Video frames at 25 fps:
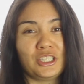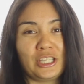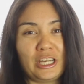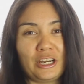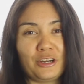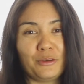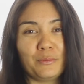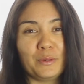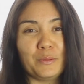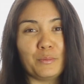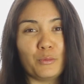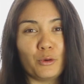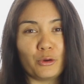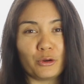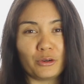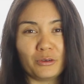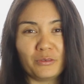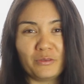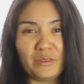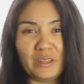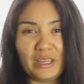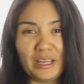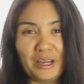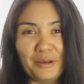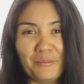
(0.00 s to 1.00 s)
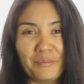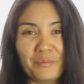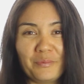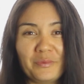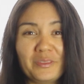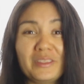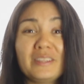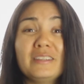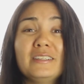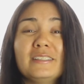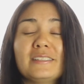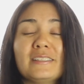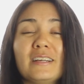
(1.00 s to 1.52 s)
share a bit more of
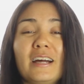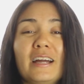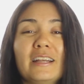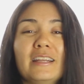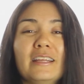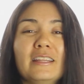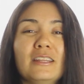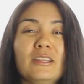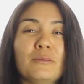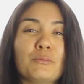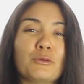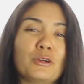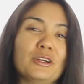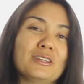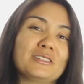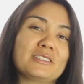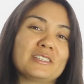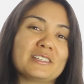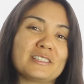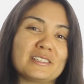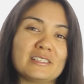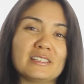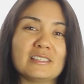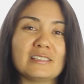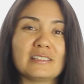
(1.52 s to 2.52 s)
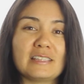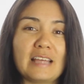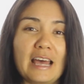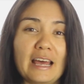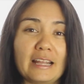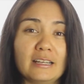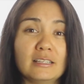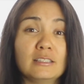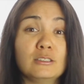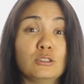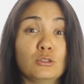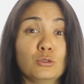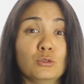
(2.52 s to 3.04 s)
the design and the processes
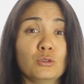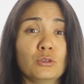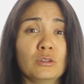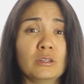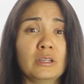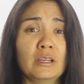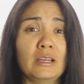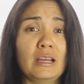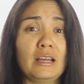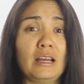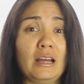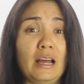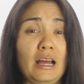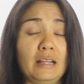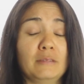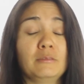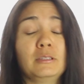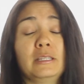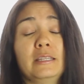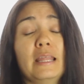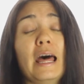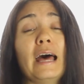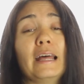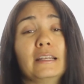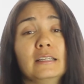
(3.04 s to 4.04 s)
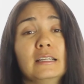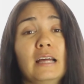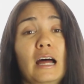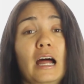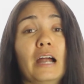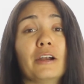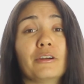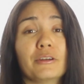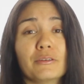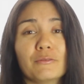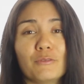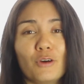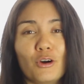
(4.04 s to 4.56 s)
that
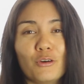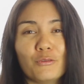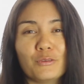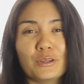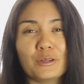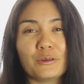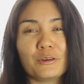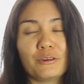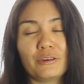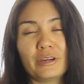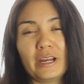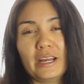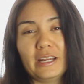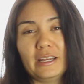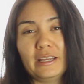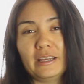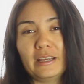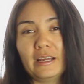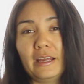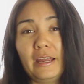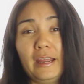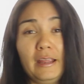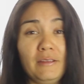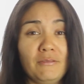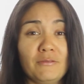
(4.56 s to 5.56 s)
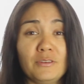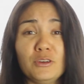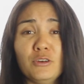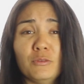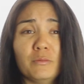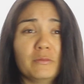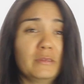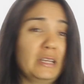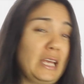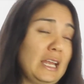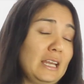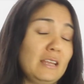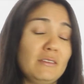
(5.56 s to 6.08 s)
are involved in creating a
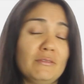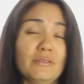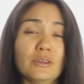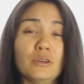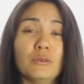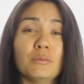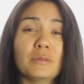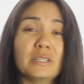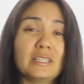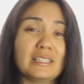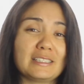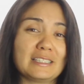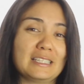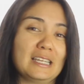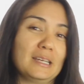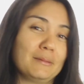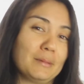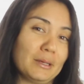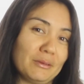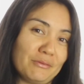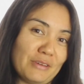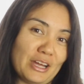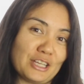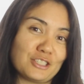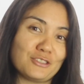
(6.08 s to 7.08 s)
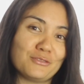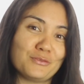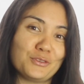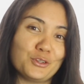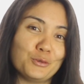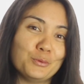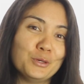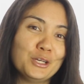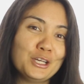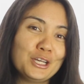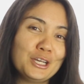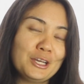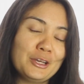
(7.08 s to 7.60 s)
film, any film. It doesn't need to be a fashion
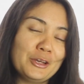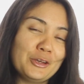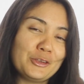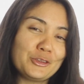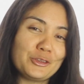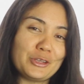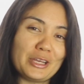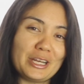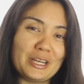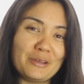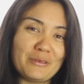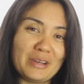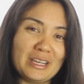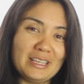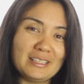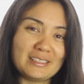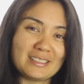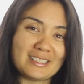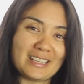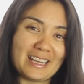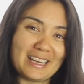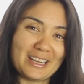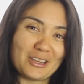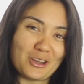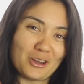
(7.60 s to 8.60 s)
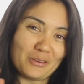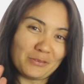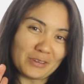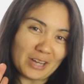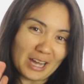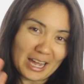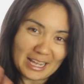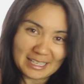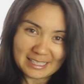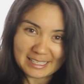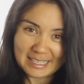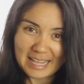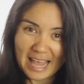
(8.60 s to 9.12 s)
film. So anyway, signing off
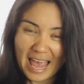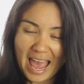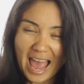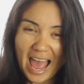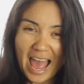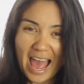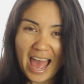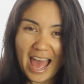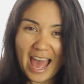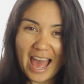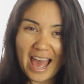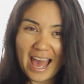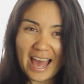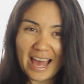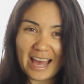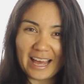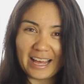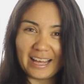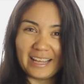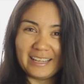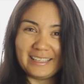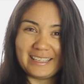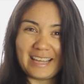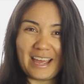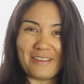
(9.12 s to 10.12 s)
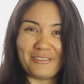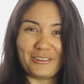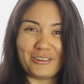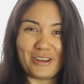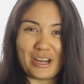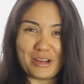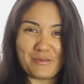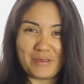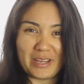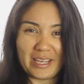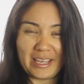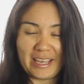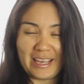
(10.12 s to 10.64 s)
guys, and have a
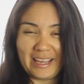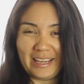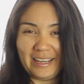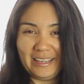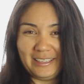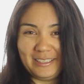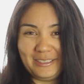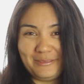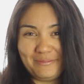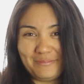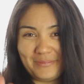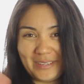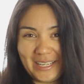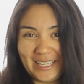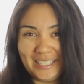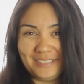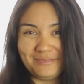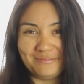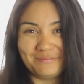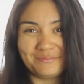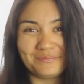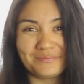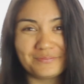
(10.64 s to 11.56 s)
great weekend. Bye.